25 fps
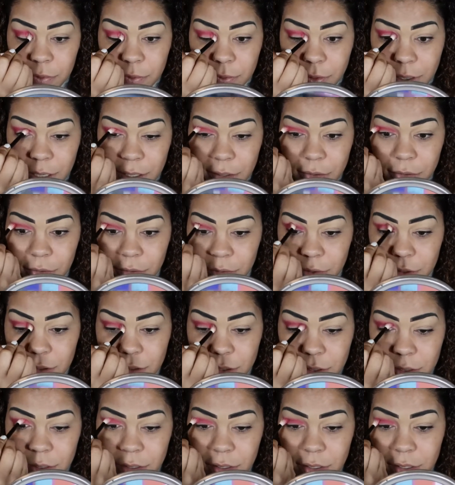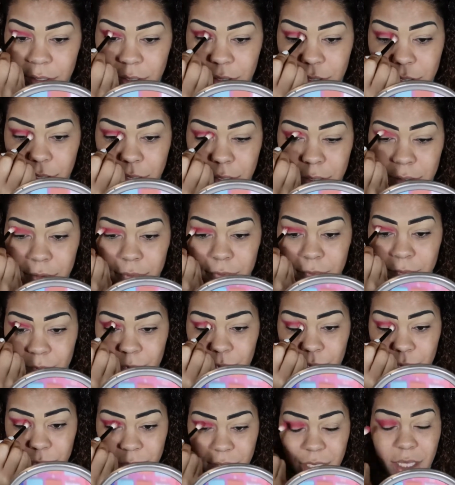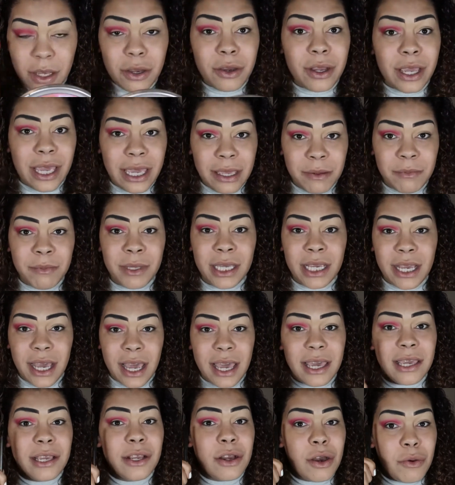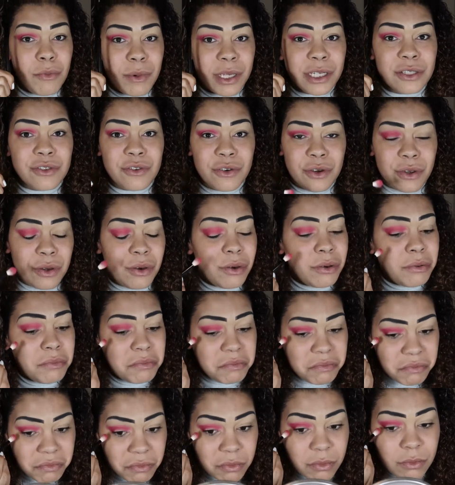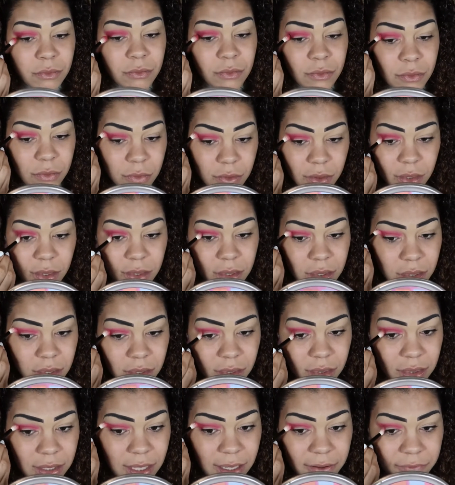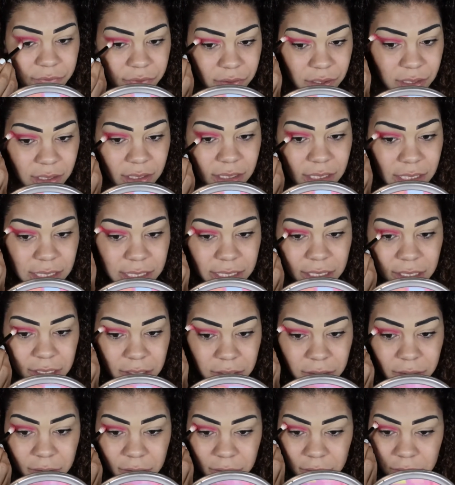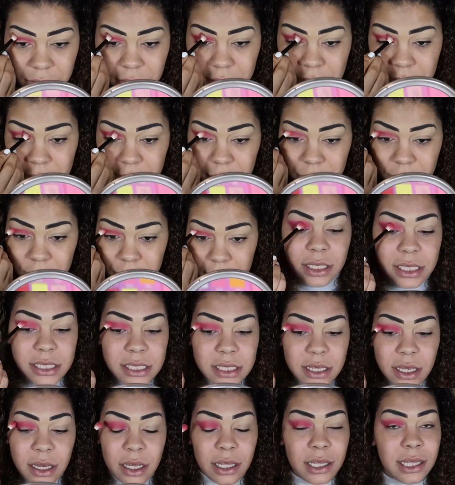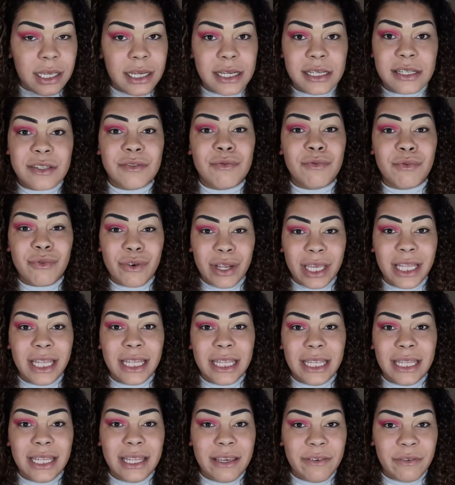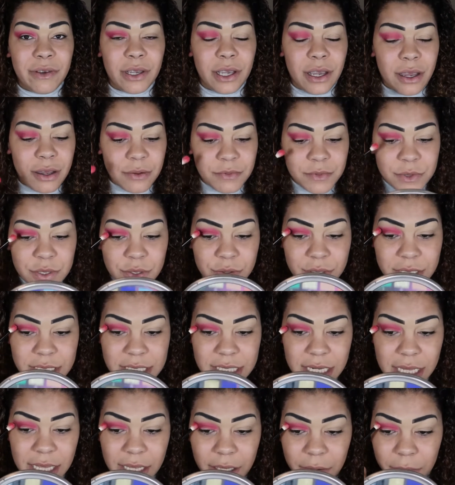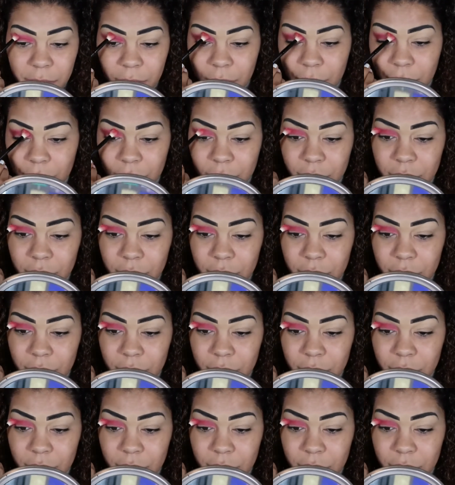Wow. Okay, NIKKIE coming through. Definitely. This color is really living up to his name.